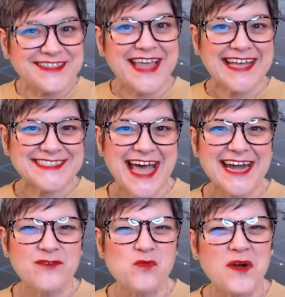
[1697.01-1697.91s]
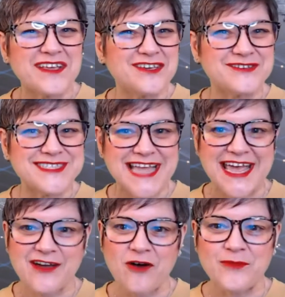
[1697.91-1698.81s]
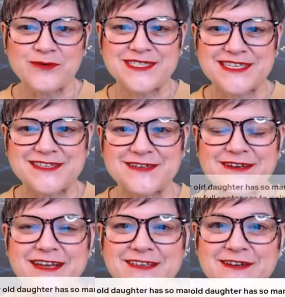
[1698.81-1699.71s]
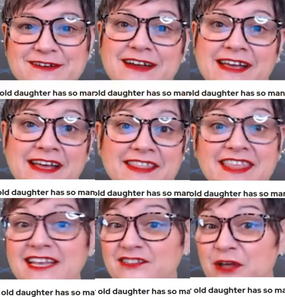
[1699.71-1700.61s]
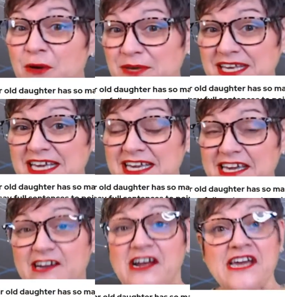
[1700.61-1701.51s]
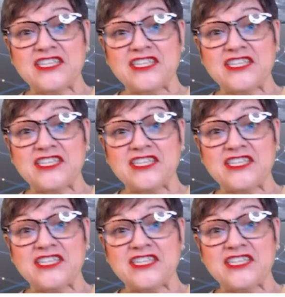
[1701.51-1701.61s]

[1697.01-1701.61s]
And that's kind of what you're saying almost in your thing, low key here.